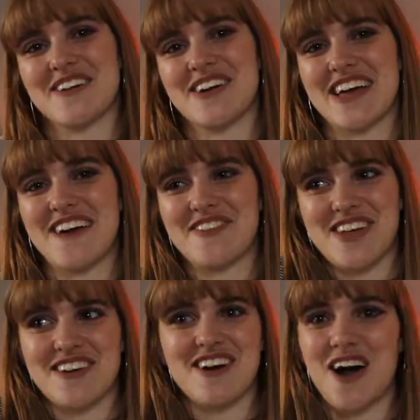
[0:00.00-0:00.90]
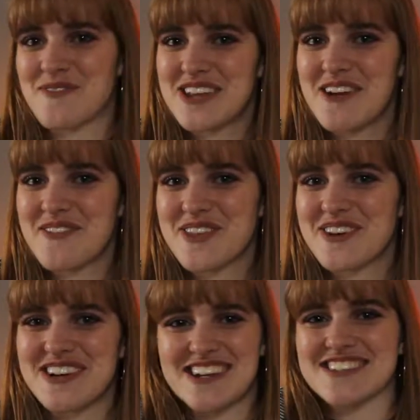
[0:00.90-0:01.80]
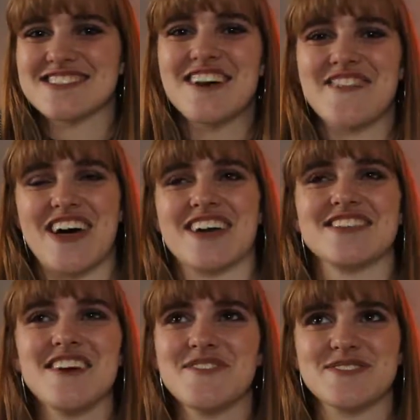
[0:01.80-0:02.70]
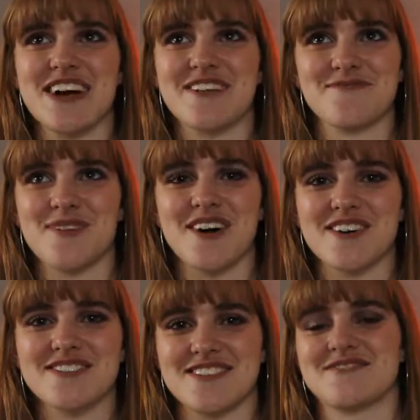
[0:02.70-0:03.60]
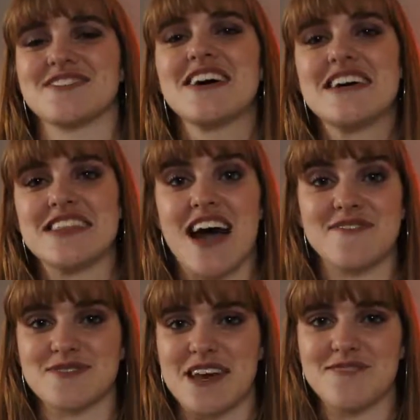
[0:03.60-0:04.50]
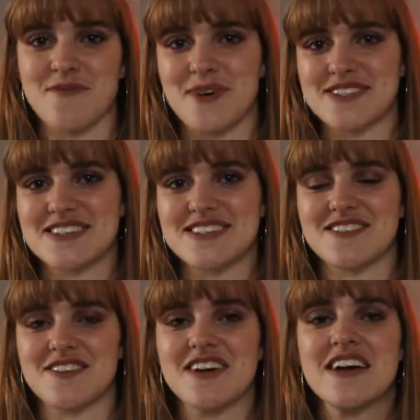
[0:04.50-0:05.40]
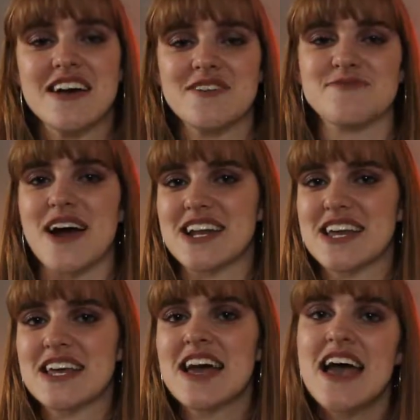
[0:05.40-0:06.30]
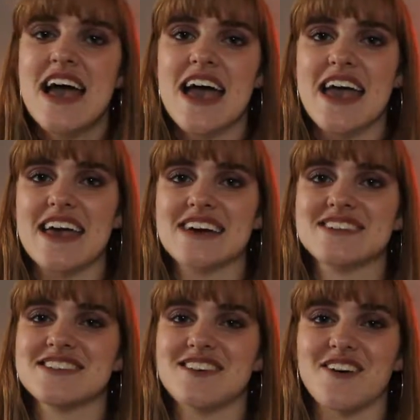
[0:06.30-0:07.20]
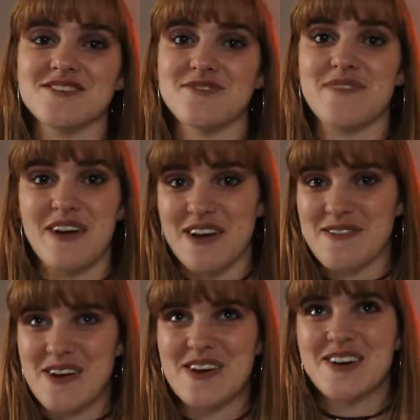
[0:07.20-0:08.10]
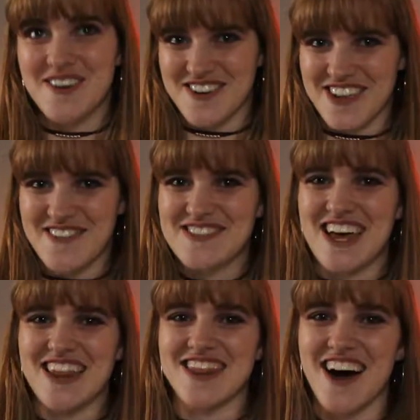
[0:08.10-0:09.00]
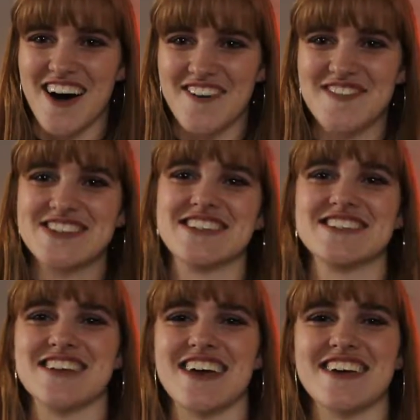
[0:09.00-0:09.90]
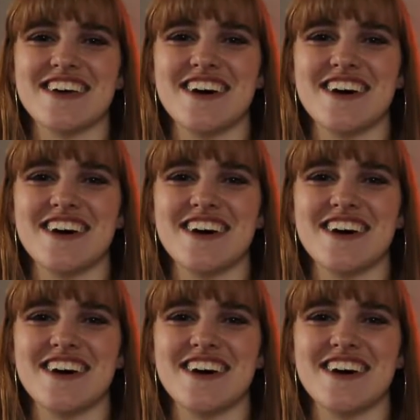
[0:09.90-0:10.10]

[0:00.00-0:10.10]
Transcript: you're like having like a coffee date with her. And I just love that. I love those kind of vloggers that have those kind of voices in their writing. And she's also very, very girly, which I love. She's like,